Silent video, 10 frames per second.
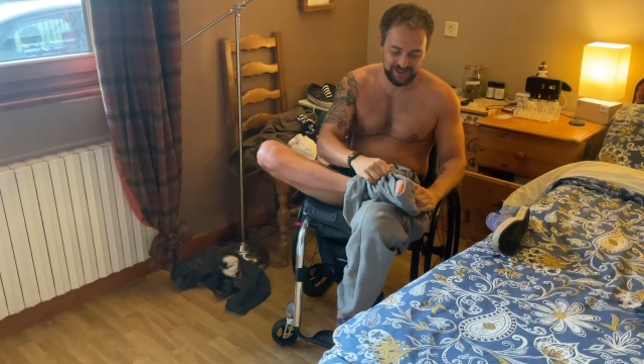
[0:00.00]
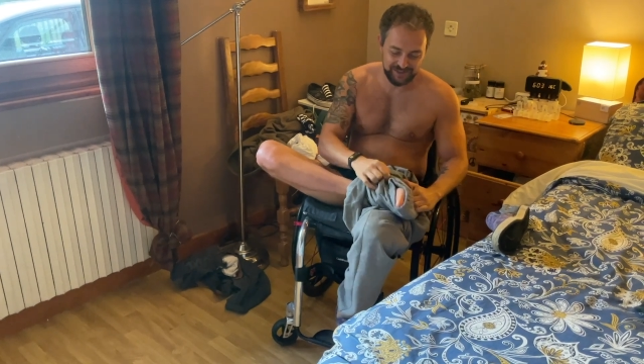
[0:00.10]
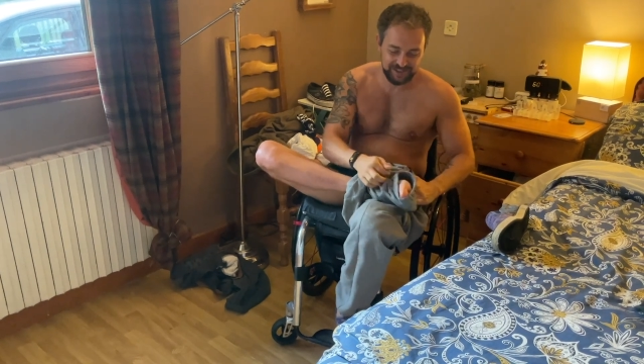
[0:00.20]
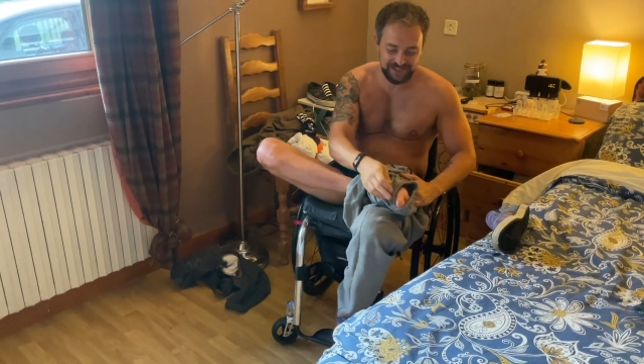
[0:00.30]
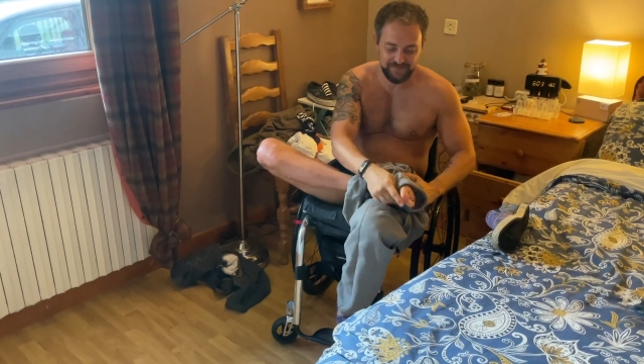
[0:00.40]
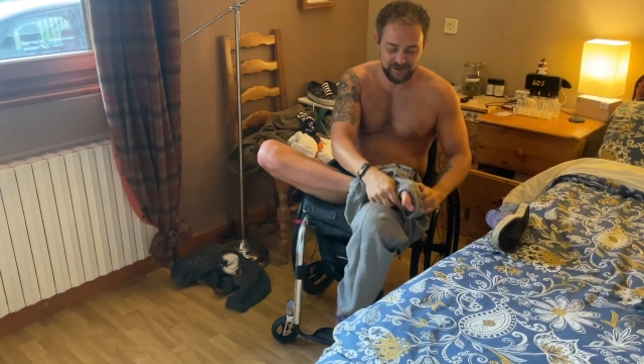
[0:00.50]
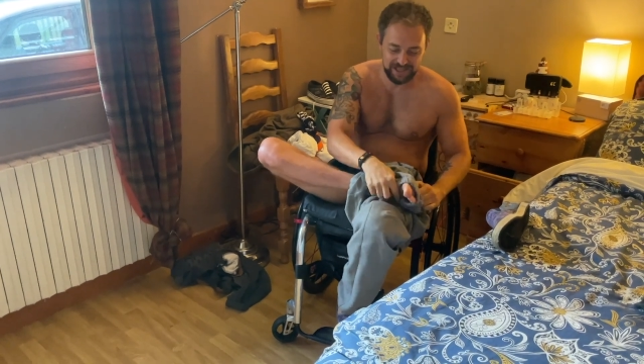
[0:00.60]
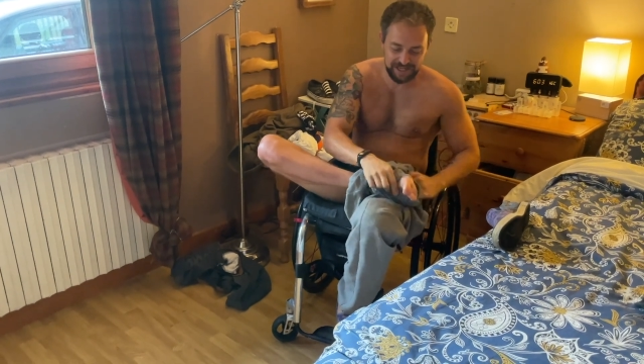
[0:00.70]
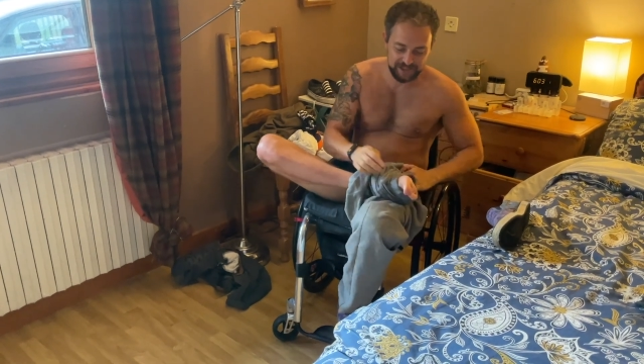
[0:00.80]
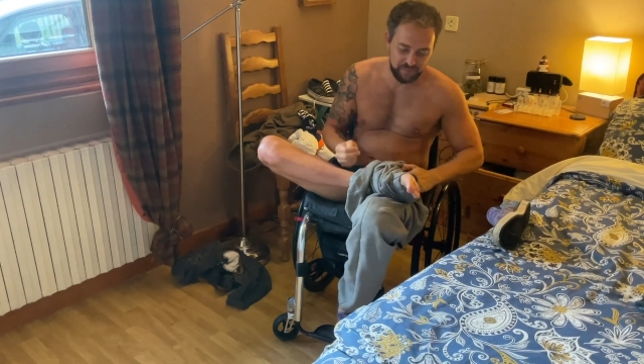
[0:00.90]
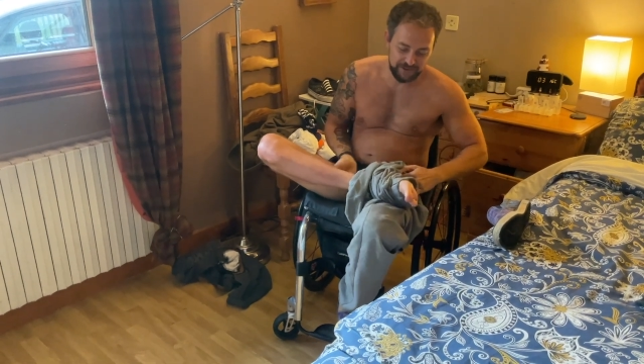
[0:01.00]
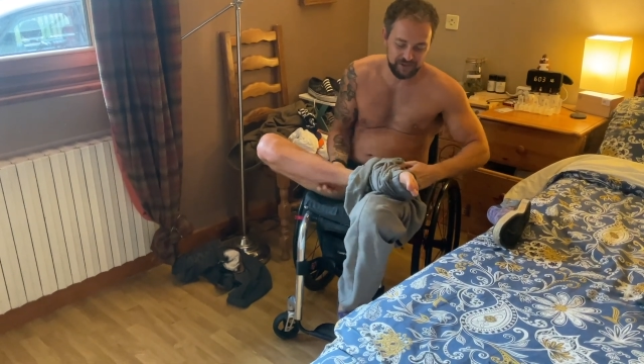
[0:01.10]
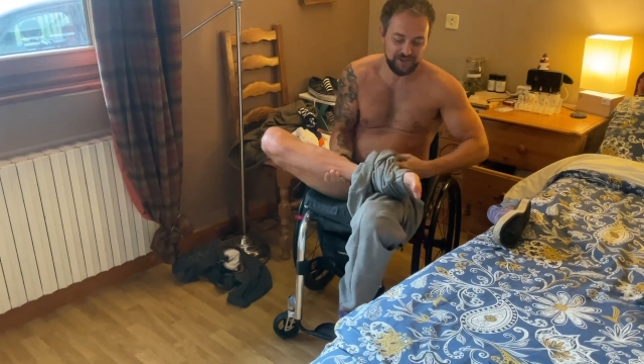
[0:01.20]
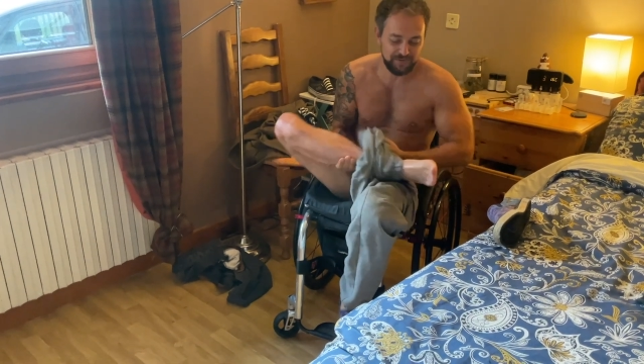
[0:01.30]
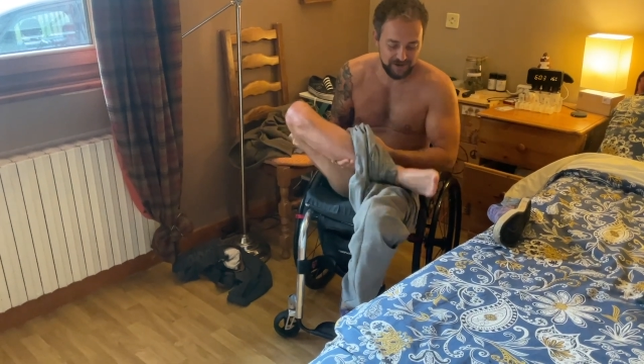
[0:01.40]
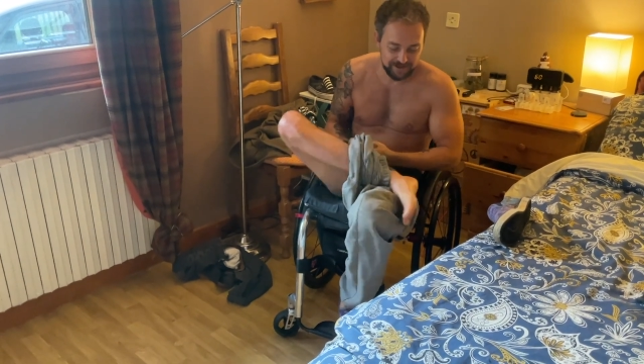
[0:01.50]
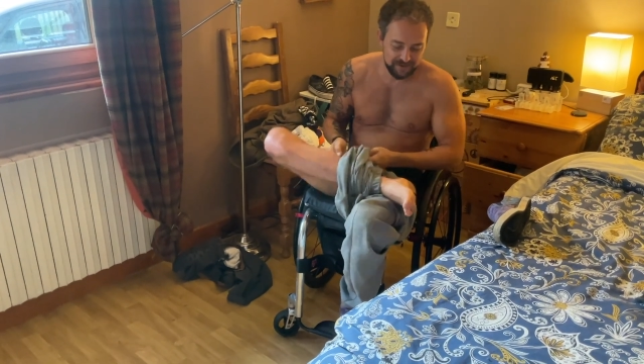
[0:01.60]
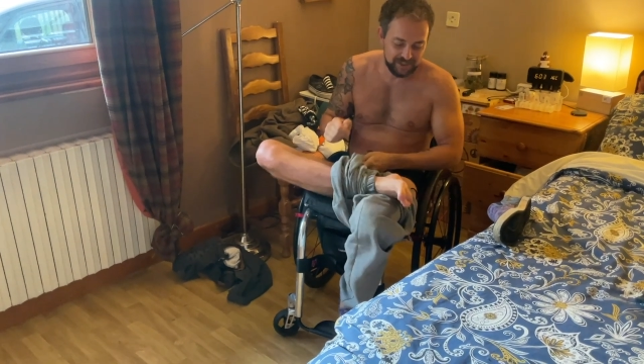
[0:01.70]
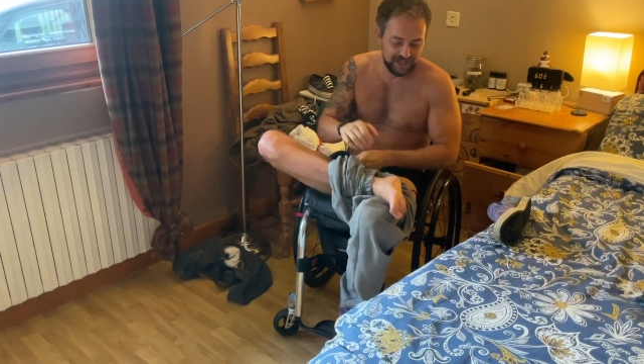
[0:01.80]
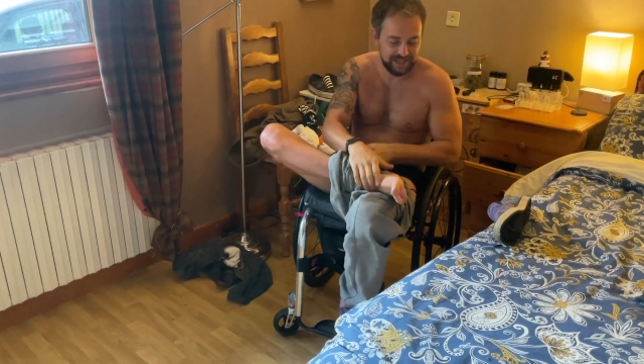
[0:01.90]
You can see my legs bouncing around.